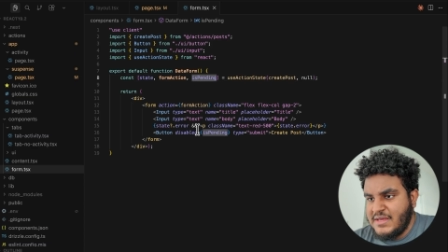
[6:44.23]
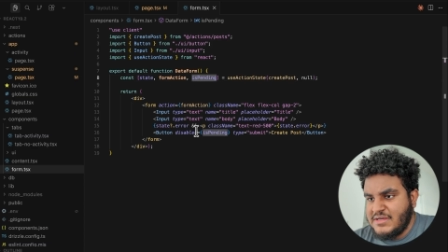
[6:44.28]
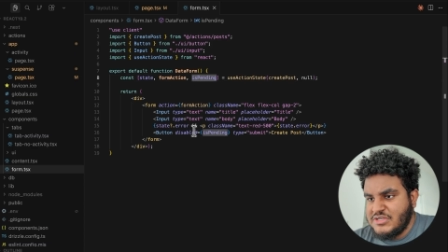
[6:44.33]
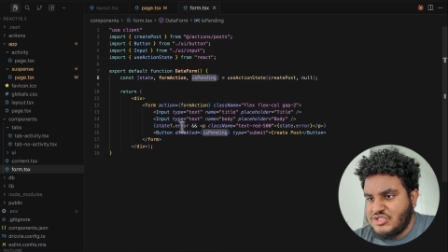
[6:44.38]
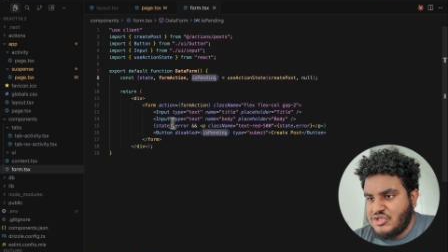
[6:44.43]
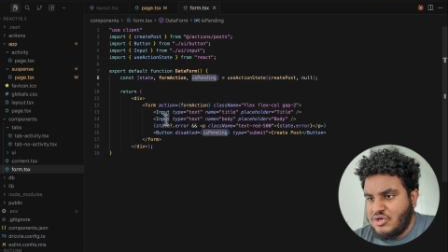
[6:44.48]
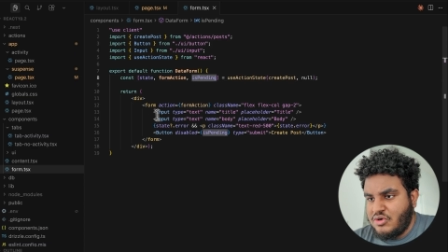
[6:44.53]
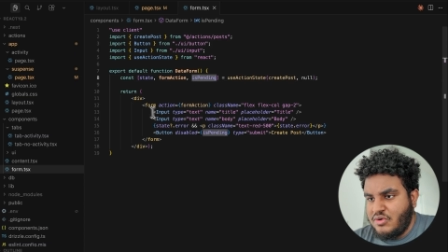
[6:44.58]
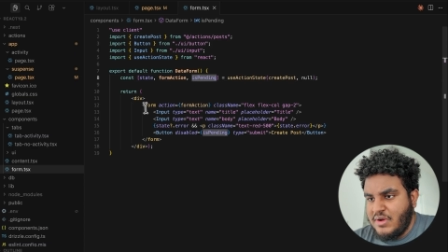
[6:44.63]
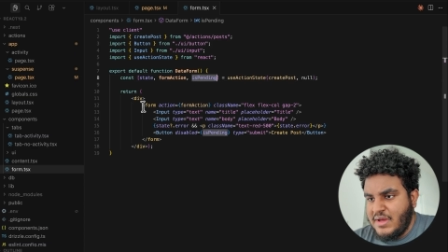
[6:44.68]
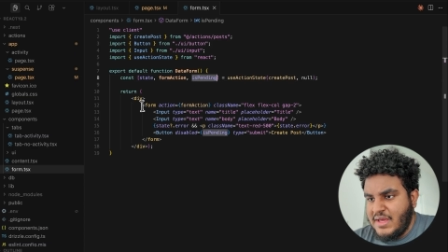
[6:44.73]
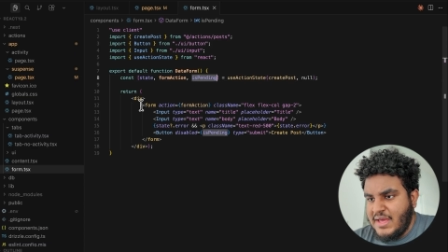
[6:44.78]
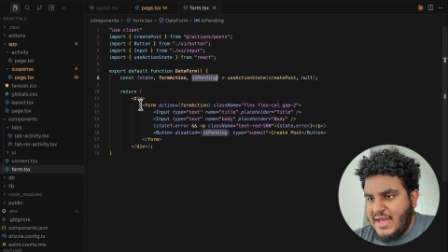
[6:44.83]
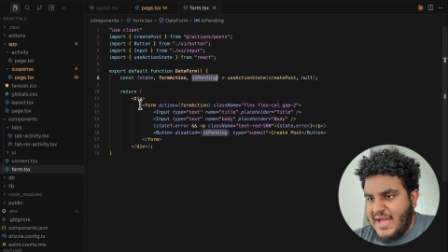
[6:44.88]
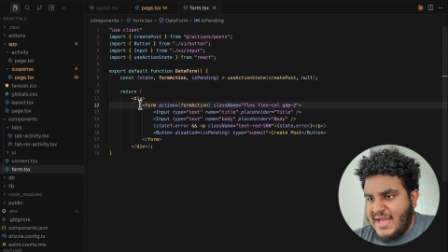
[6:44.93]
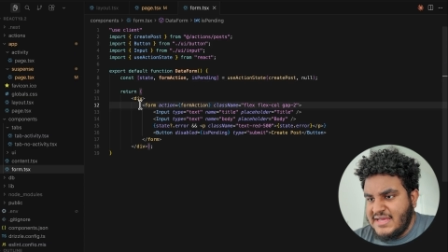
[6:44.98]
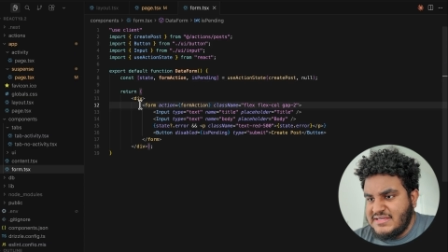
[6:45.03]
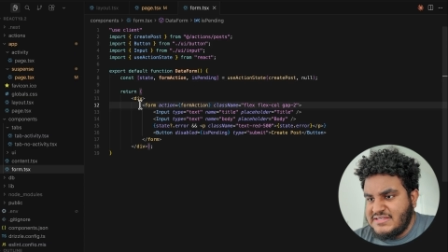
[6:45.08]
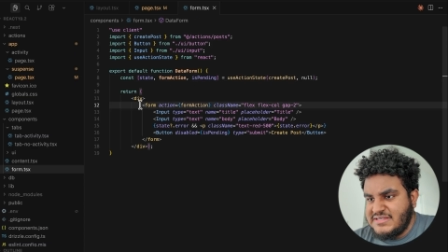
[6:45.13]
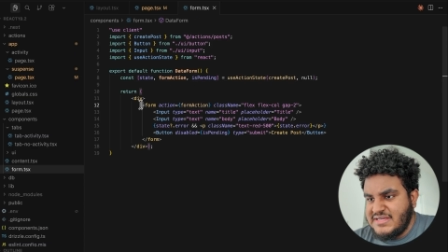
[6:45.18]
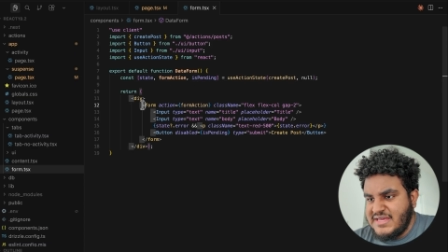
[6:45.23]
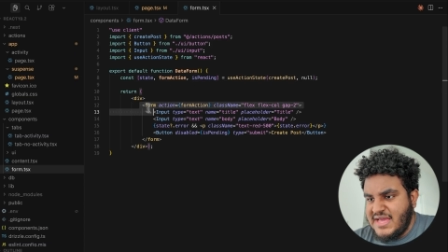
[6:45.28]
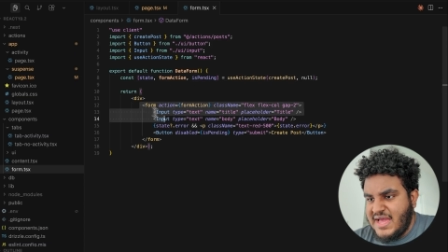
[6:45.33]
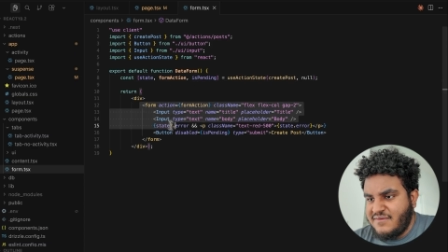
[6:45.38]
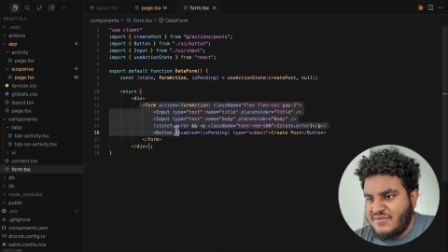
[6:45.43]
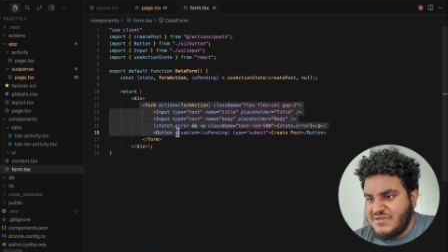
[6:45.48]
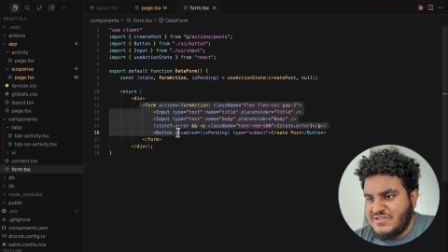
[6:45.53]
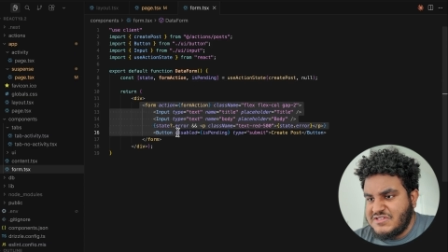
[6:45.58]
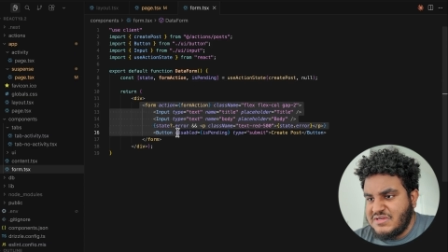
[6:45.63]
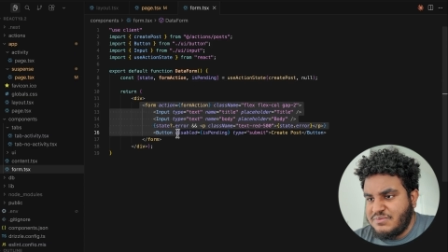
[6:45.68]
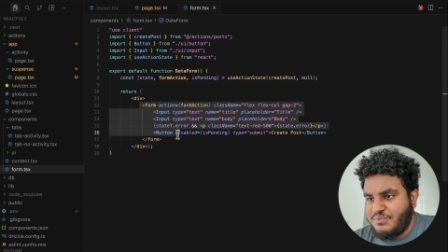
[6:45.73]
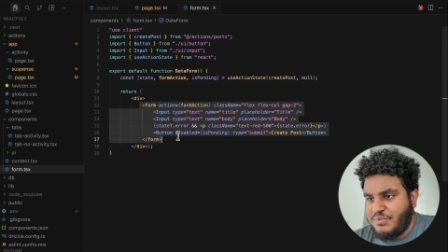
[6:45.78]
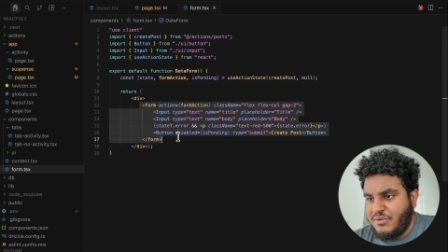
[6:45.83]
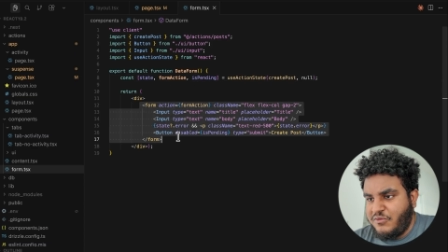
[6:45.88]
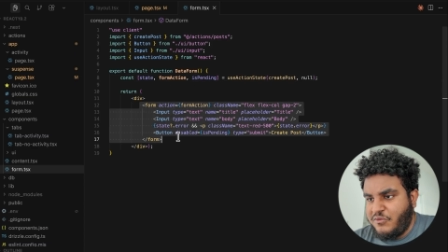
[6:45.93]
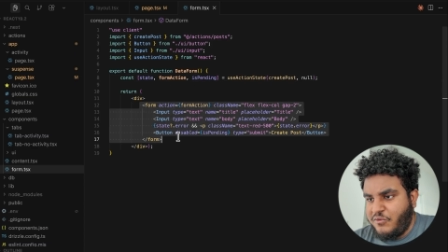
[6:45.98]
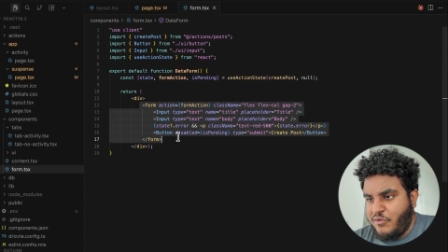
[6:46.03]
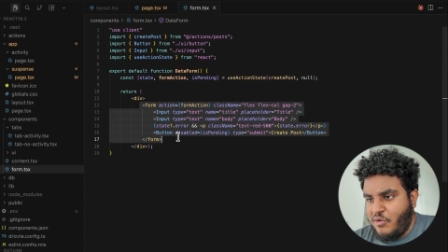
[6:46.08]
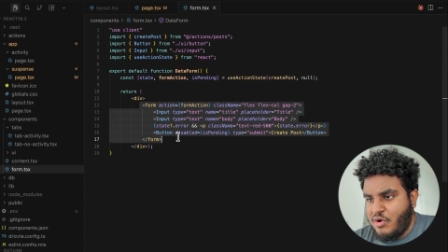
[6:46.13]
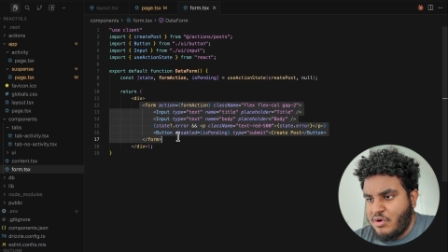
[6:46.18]
So I see I have a
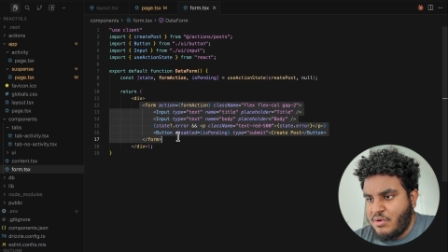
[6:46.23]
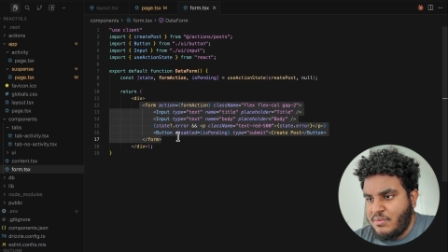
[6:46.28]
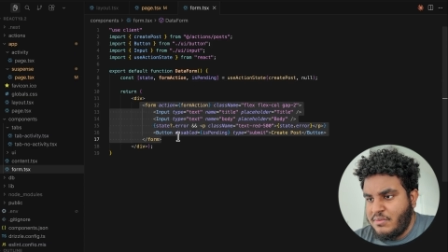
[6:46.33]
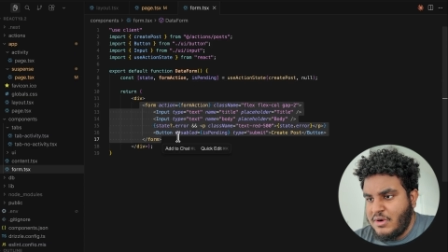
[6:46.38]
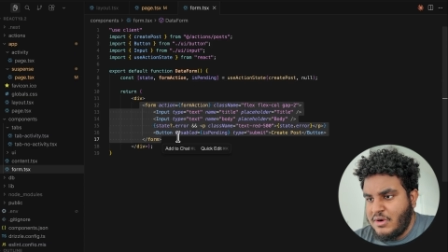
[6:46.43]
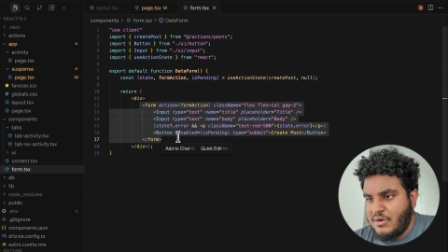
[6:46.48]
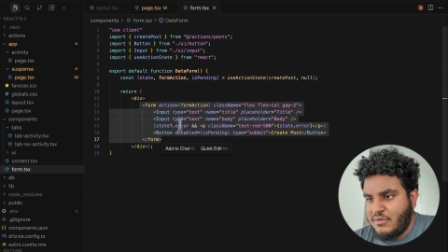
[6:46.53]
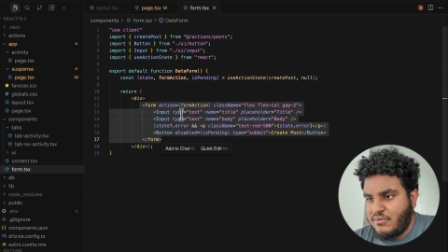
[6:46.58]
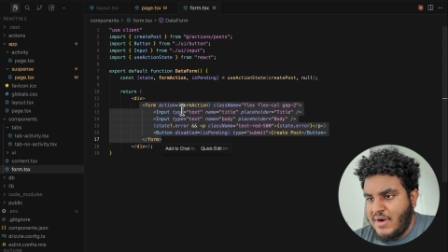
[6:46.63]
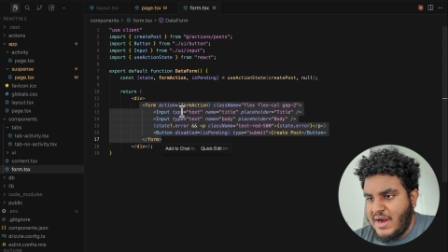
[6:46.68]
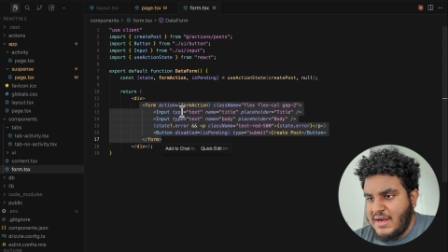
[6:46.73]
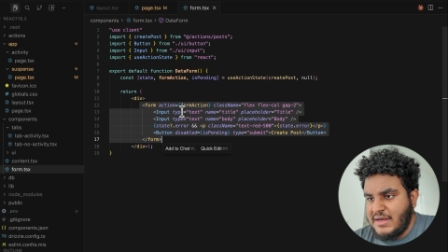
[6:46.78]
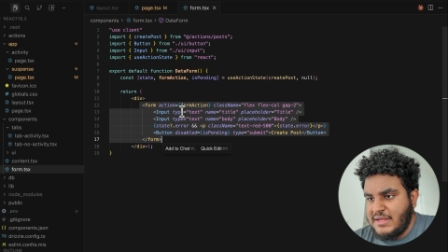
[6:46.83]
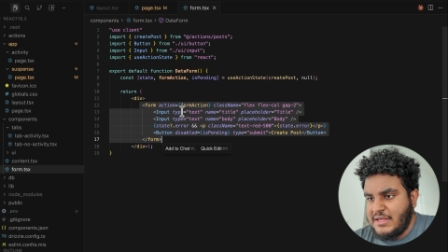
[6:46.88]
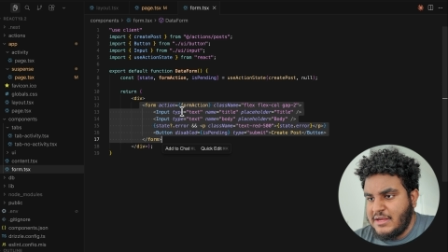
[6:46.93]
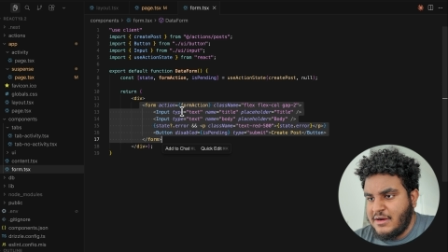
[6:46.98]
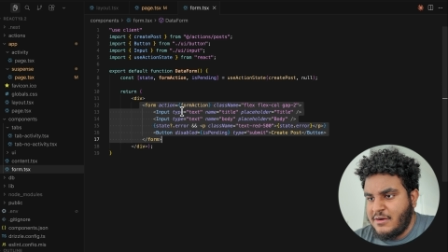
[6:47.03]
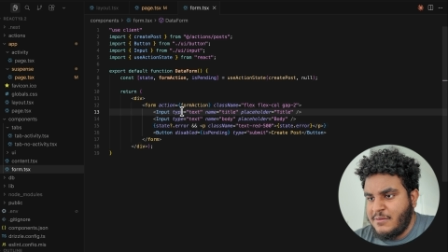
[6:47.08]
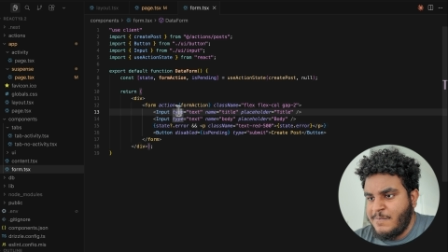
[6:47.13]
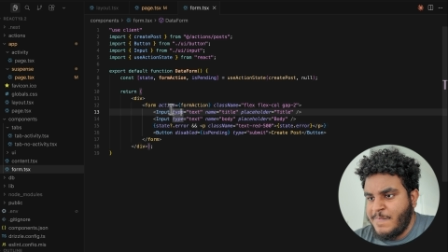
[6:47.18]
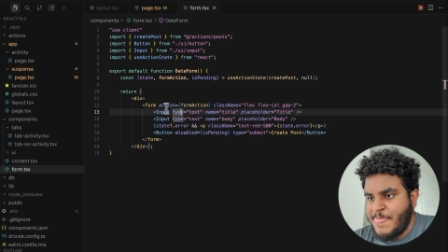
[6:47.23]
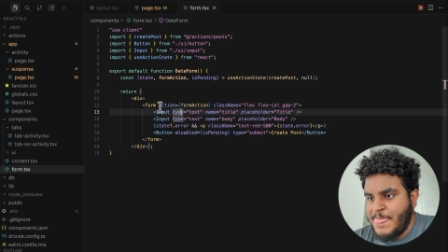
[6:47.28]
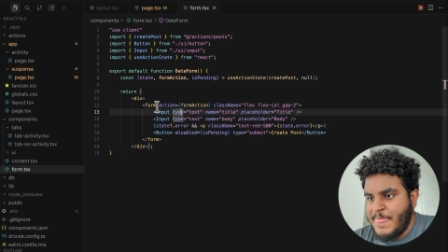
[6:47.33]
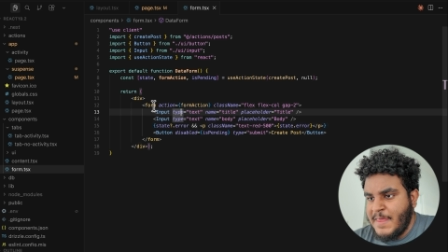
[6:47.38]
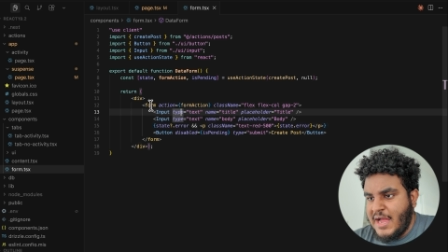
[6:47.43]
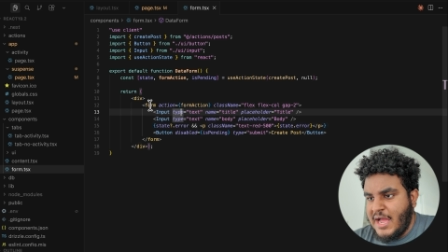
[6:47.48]
simple form right here.